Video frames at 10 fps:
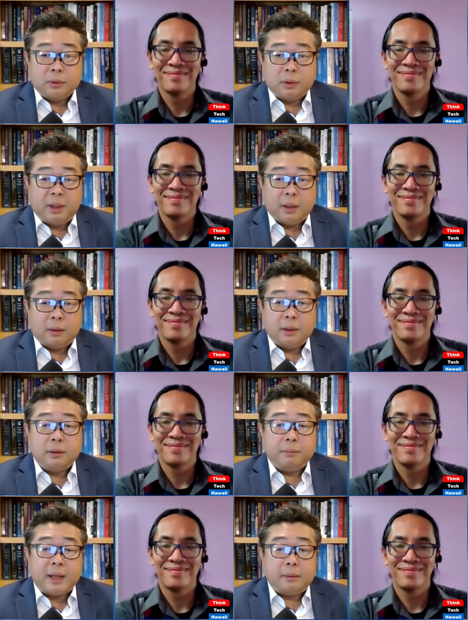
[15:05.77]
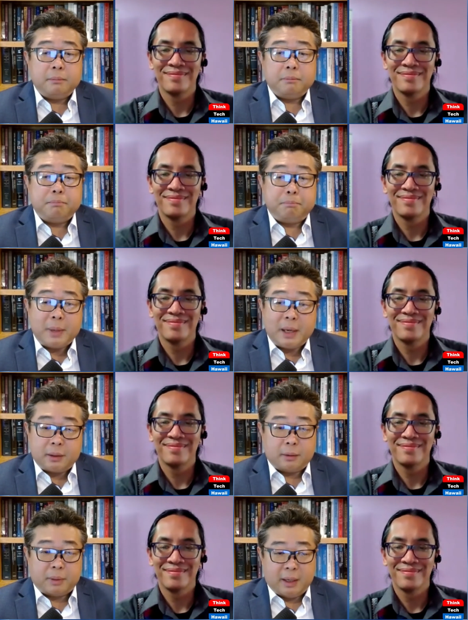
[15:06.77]
Speaker 1: would be a little bit
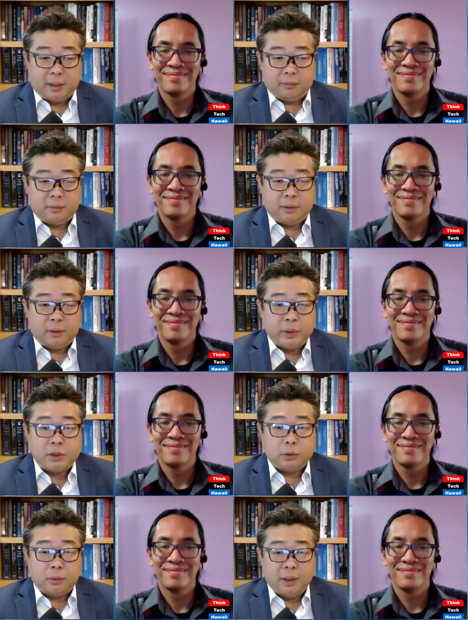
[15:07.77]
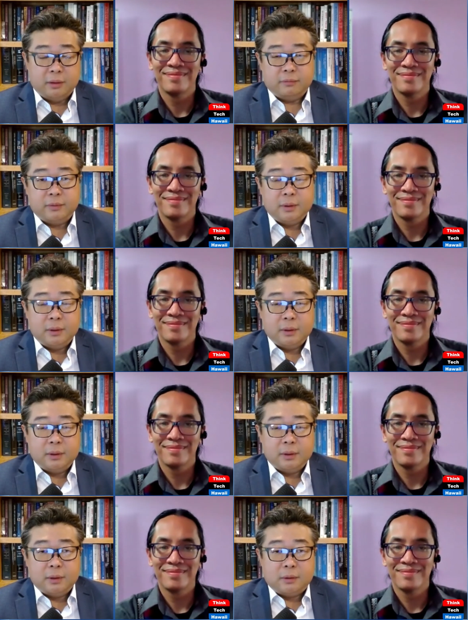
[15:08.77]
better place in which to live.
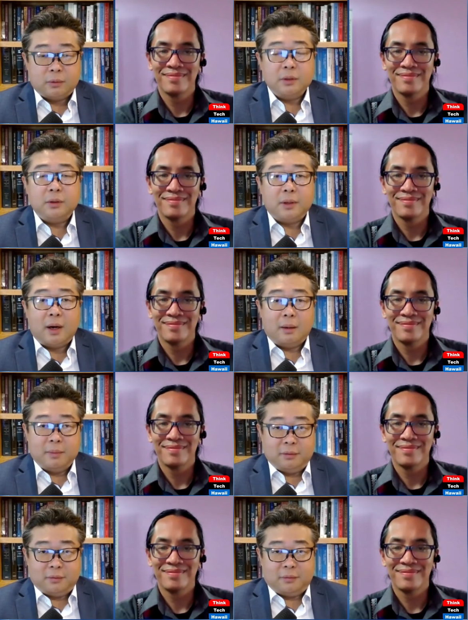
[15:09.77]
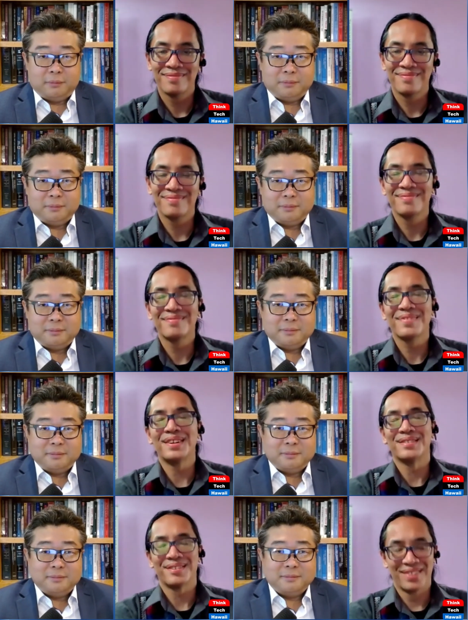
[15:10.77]
What's your comments?
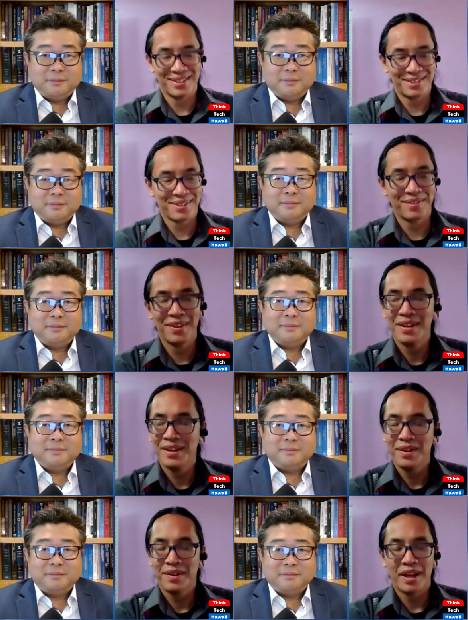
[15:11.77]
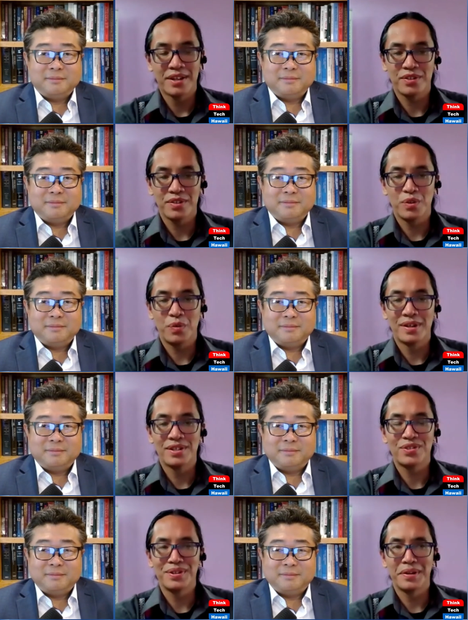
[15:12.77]
Speaker 2: Ah, that's an excellent
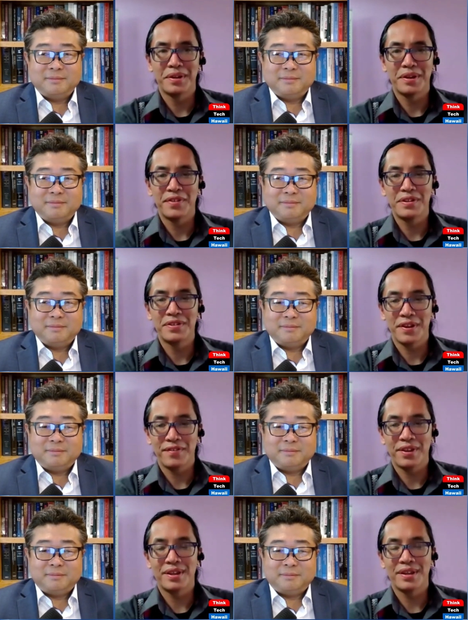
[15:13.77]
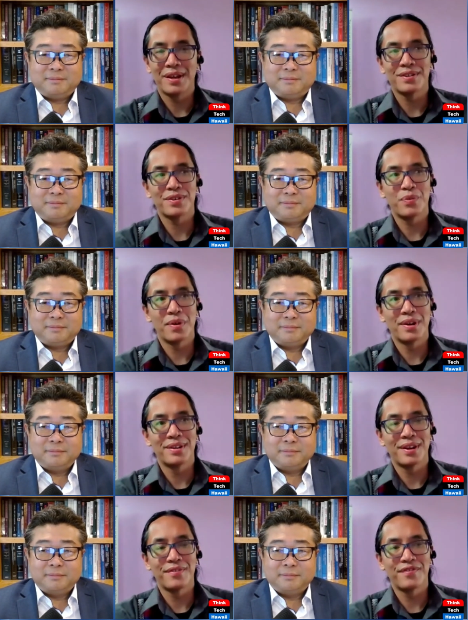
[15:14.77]
question, and I think JFK has it
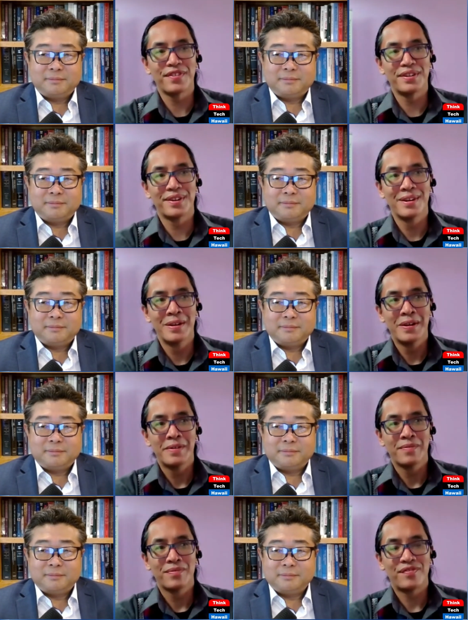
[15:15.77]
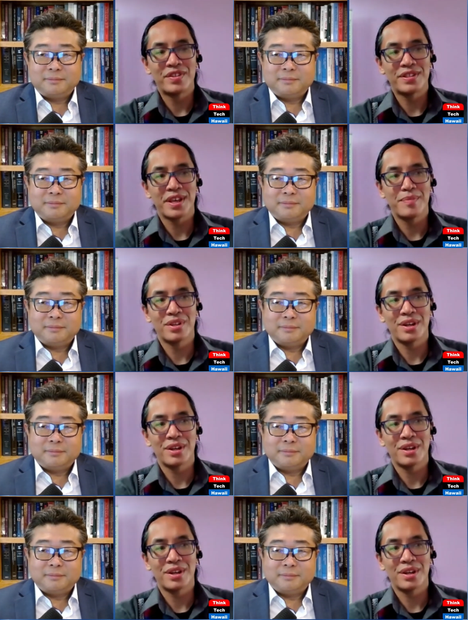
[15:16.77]
right. I think at the same